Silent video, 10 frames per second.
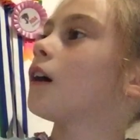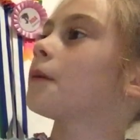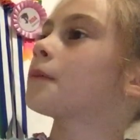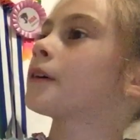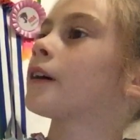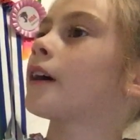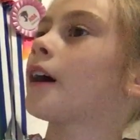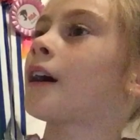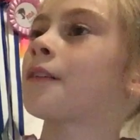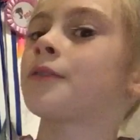I'm gonna
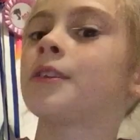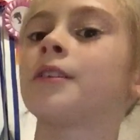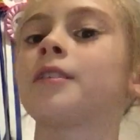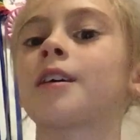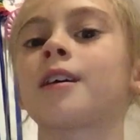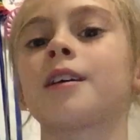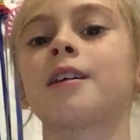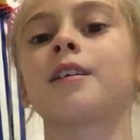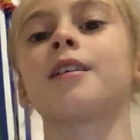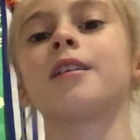have to
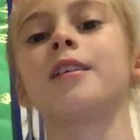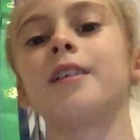say